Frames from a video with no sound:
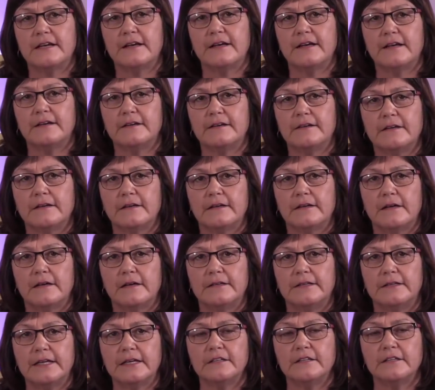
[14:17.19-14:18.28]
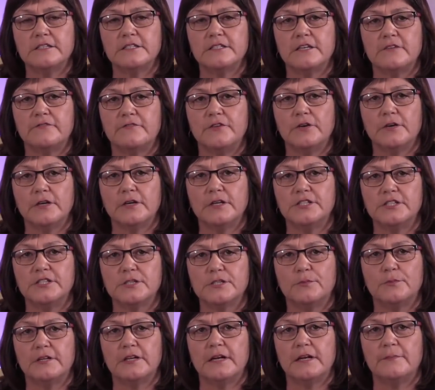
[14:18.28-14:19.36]
Uh, uh, Nicholas, if you can
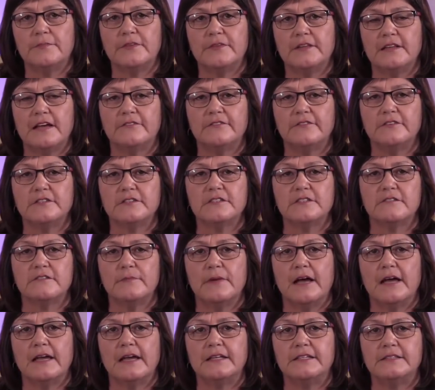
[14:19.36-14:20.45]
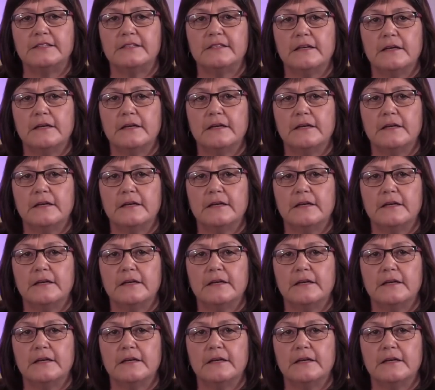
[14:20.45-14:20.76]
just put up the Levels of Mind